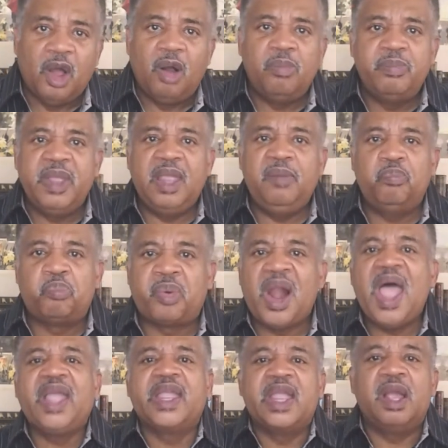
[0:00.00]
Don't be
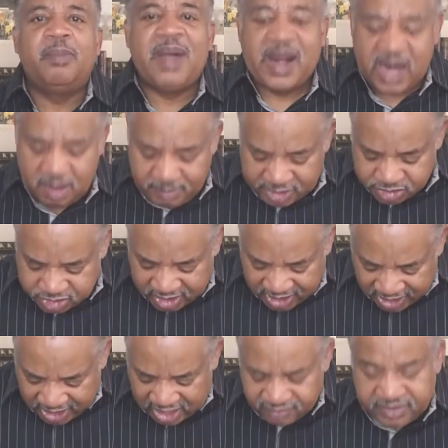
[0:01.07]
bragging about how much
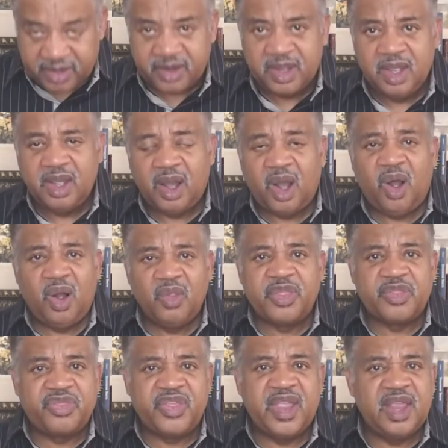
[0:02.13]
you have and
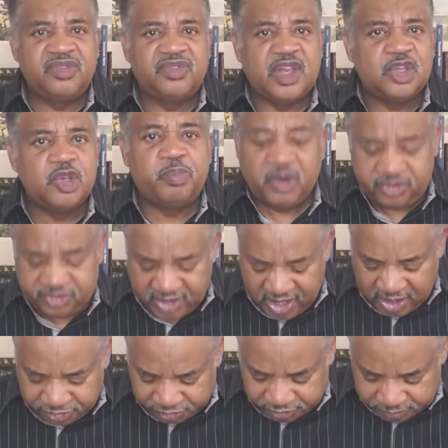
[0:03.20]
all the things that you
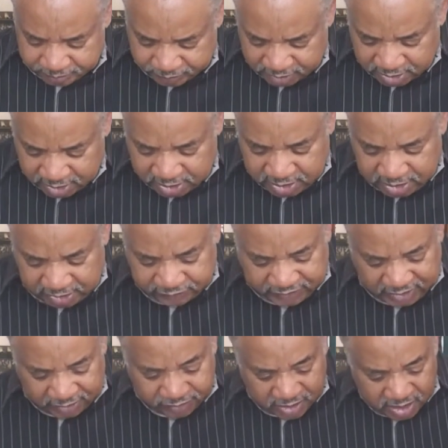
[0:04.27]
possess.
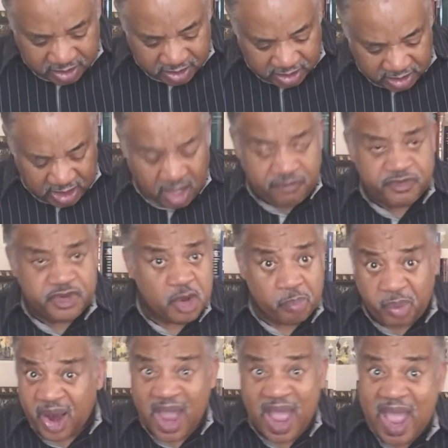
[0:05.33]
He says, if
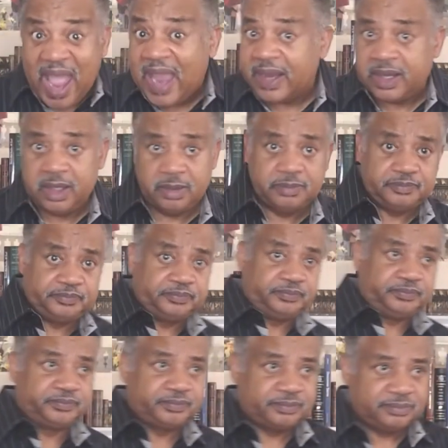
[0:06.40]
you brag,
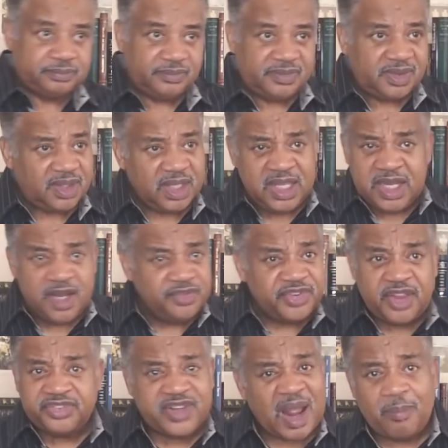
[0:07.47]
he
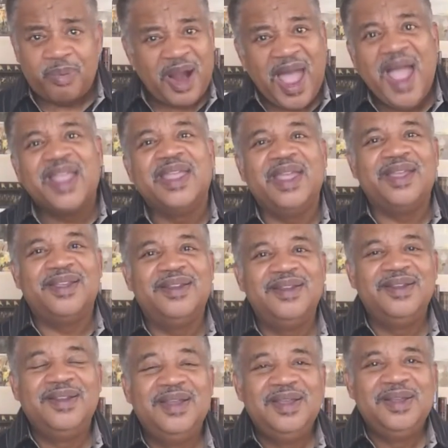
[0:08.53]
didn't say stop
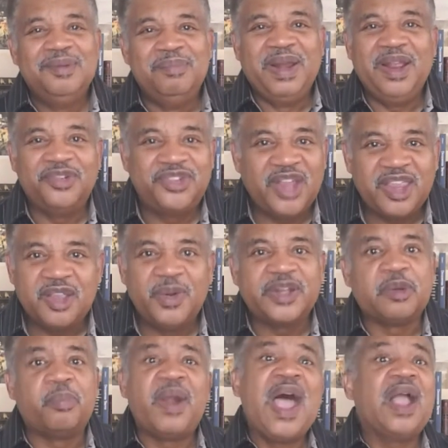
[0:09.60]
bragging, but he'll tell you
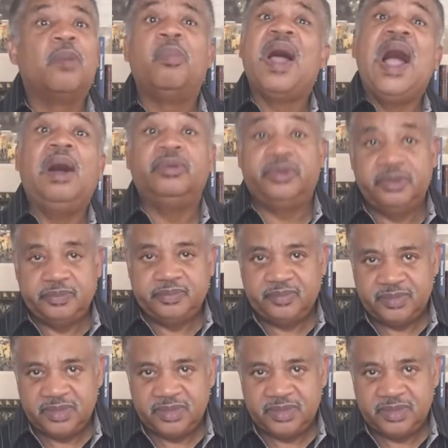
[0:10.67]
what to brag about.